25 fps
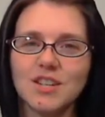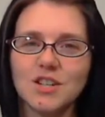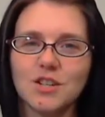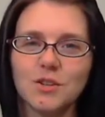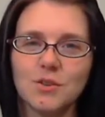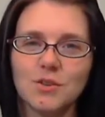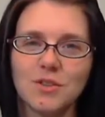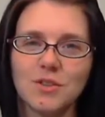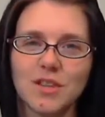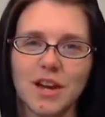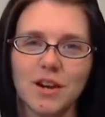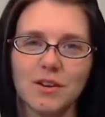
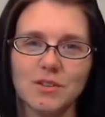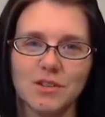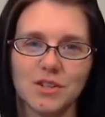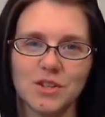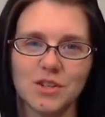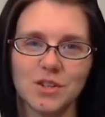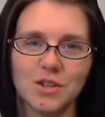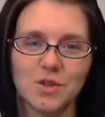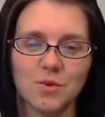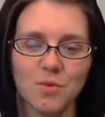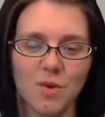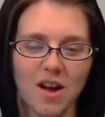
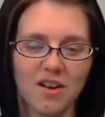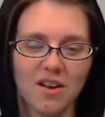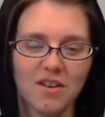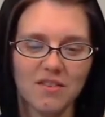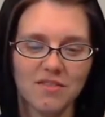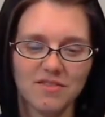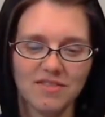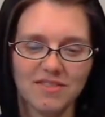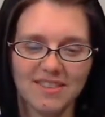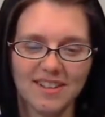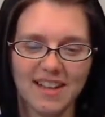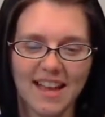
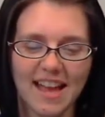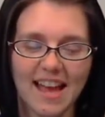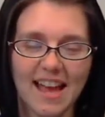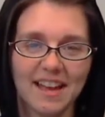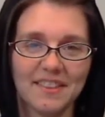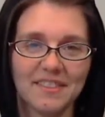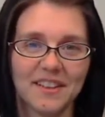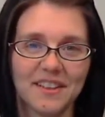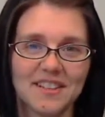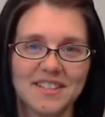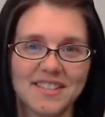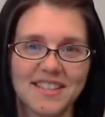2012,
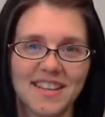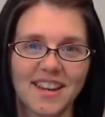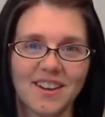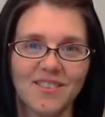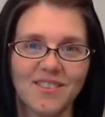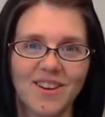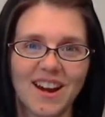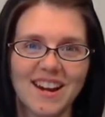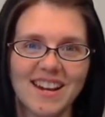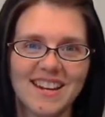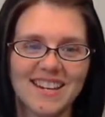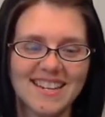and let's
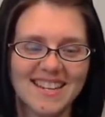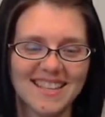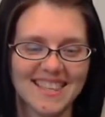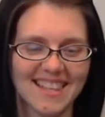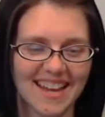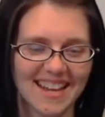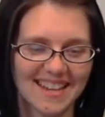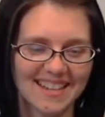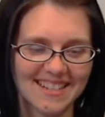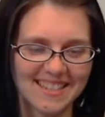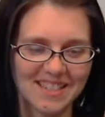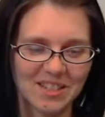get right into
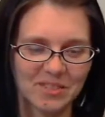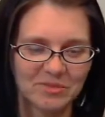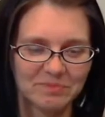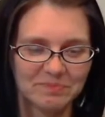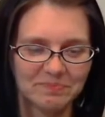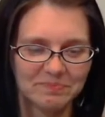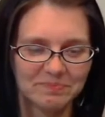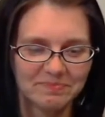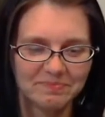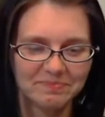things.